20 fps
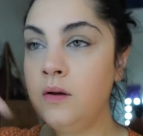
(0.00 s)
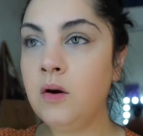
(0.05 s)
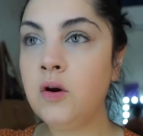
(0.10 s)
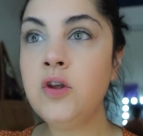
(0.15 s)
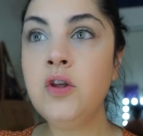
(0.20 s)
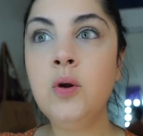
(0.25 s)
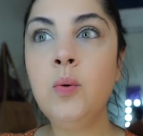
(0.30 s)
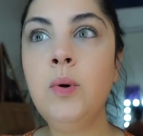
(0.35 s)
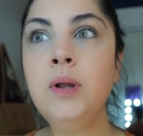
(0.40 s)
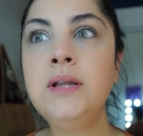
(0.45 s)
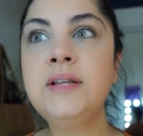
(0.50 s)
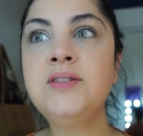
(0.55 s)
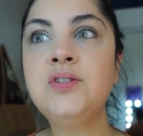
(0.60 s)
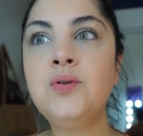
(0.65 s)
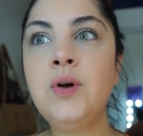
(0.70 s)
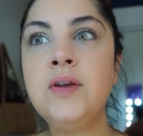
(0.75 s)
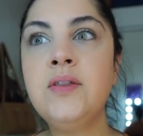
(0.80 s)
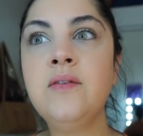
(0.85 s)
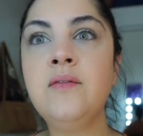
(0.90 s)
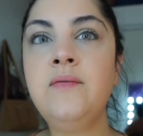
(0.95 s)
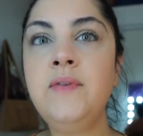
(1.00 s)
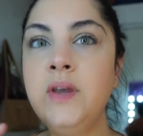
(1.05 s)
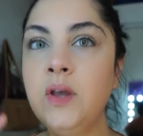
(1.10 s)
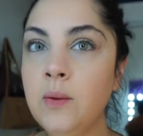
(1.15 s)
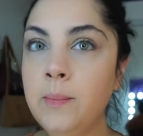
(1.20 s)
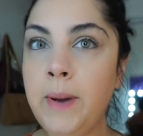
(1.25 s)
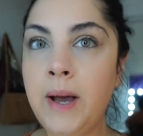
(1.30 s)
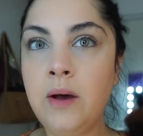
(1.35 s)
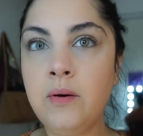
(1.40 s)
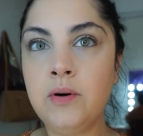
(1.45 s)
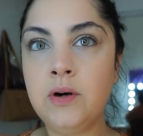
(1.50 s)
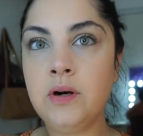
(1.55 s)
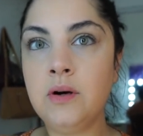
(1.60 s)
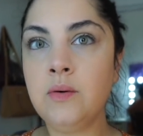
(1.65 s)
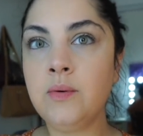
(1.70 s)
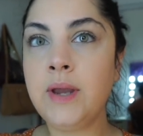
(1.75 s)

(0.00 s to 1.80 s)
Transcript: Or you know what, let's try the veil powder,